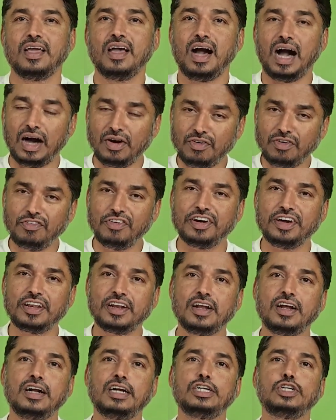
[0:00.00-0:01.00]

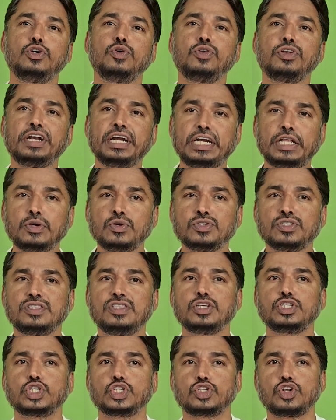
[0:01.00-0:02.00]
However, to reduce
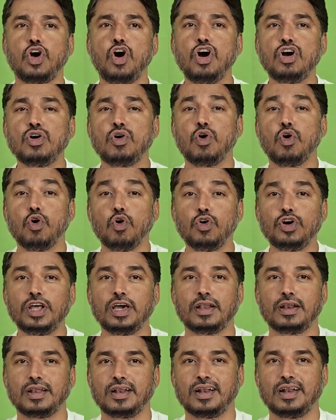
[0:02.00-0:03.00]
the strong
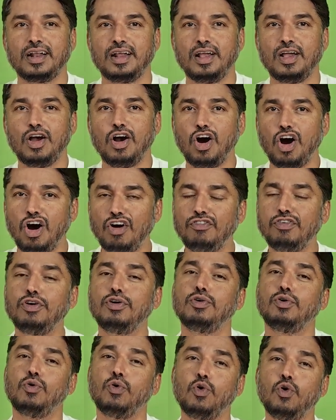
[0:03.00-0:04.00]
odor of a
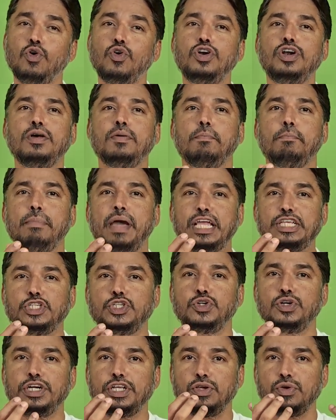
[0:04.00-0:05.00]
old
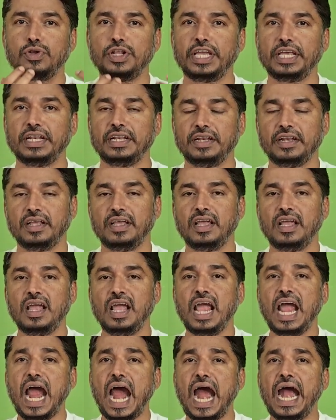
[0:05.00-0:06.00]
matured urine,
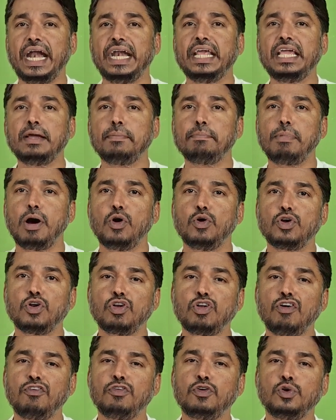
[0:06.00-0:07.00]
adding
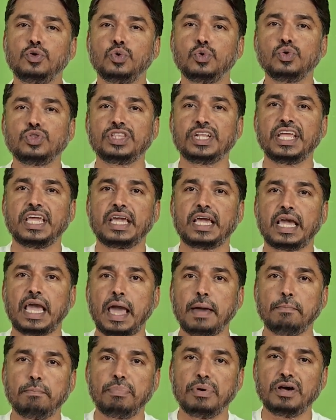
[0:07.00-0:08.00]
powder of 2-3
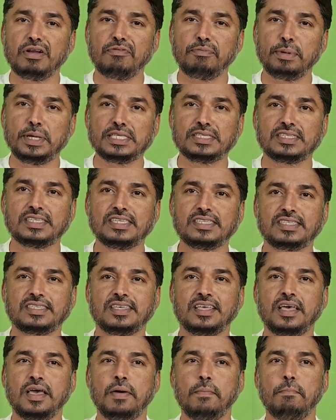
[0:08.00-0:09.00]
camphor pieces
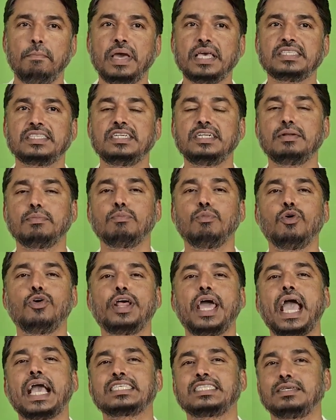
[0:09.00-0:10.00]
makes it more
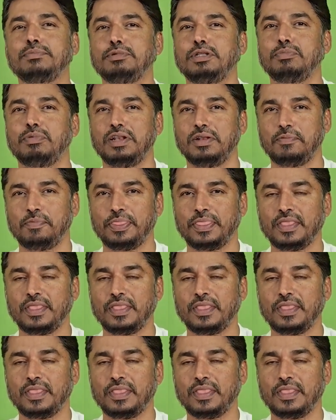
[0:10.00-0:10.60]
acceptable.